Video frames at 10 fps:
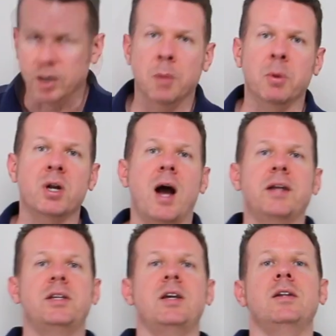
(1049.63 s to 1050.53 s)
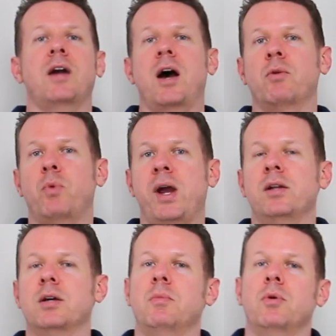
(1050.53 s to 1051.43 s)
Number 19, kind of
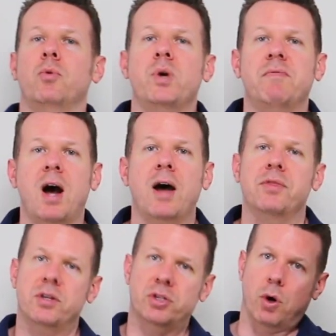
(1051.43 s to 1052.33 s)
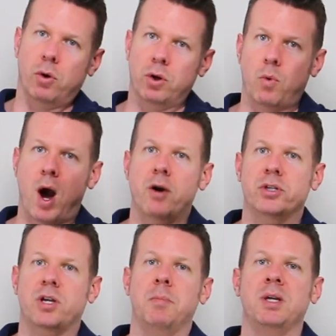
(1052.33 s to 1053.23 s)
random. We've got the solar
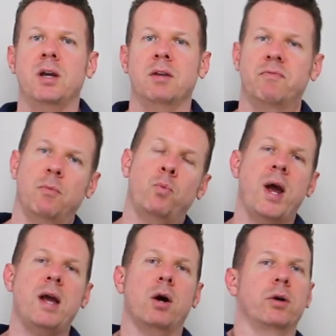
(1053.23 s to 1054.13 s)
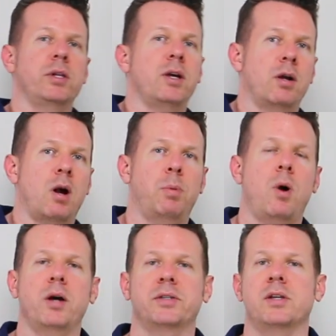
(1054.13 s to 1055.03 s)
wires coming in from way early in our
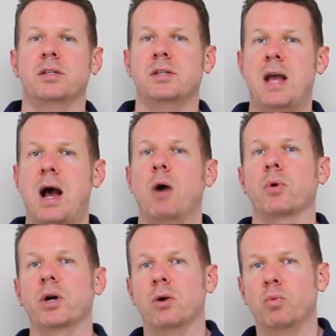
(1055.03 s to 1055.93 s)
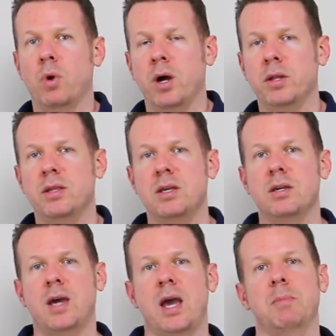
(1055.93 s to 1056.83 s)
process. Now we're going to run the
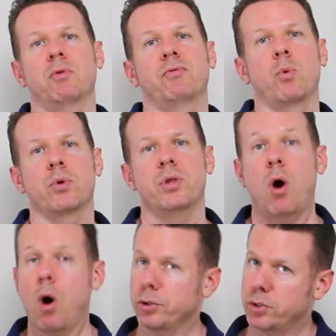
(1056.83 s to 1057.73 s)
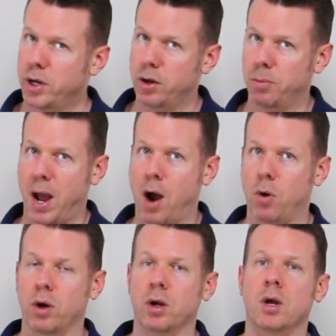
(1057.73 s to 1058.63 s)
cable for the alternator
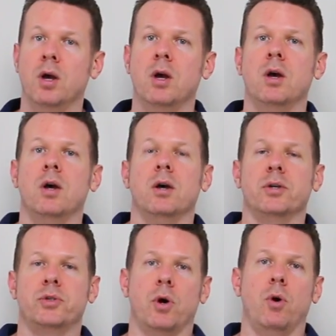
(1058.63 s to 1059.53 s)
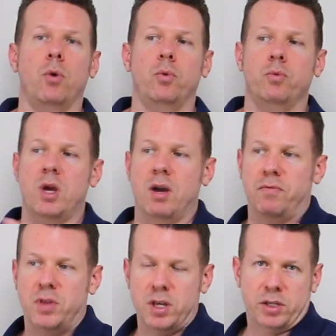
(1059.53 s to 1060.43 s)
power. So
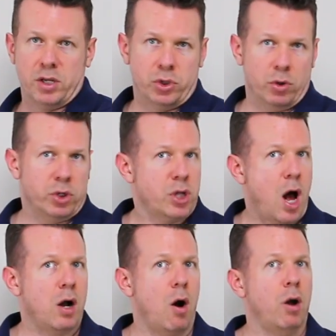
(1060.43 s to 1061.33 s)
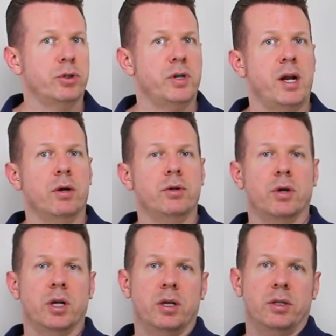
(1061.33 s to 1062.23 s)
if this is your stock alternator,
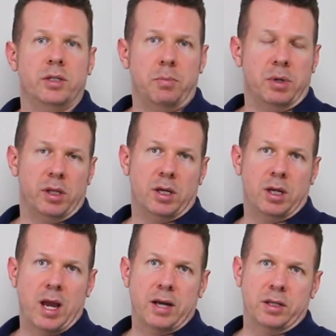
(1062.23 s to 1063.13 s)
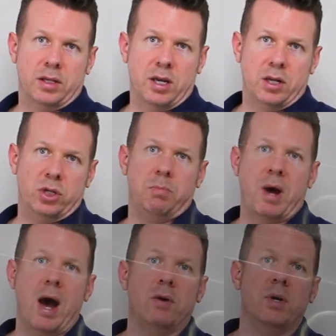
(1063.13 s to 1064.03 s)
you're going to typically connect at the engine
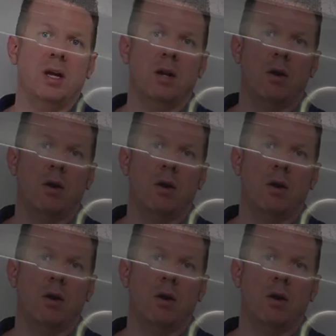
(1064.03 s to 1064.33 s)
battery,